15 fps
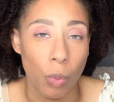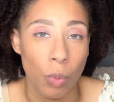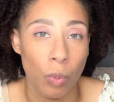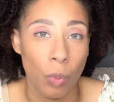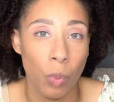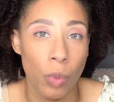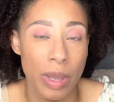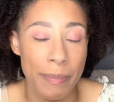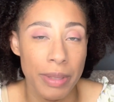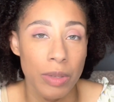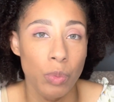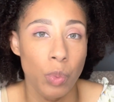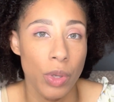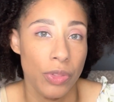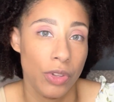women
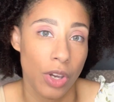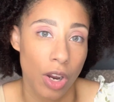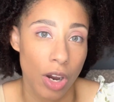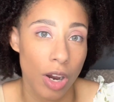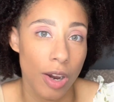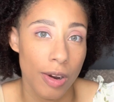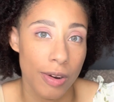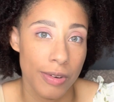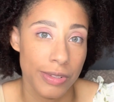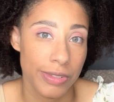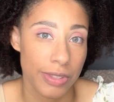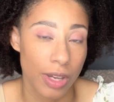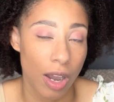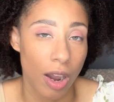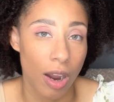with curves
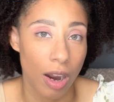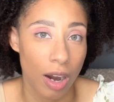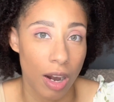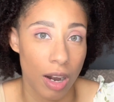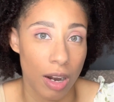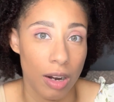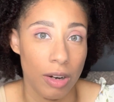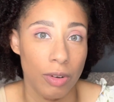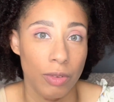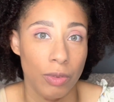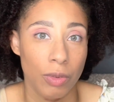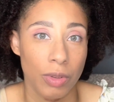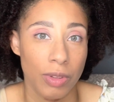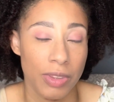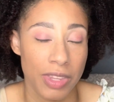are
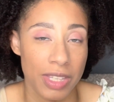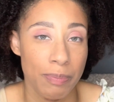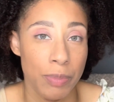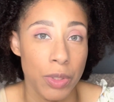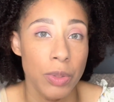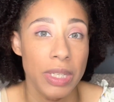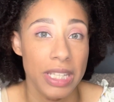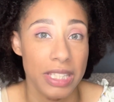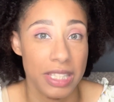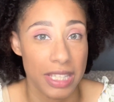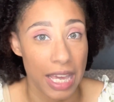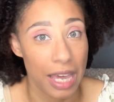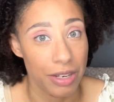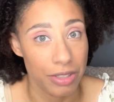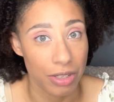the beauty
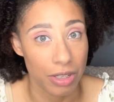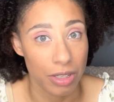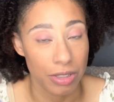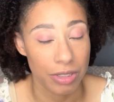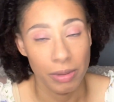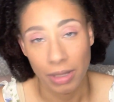standard.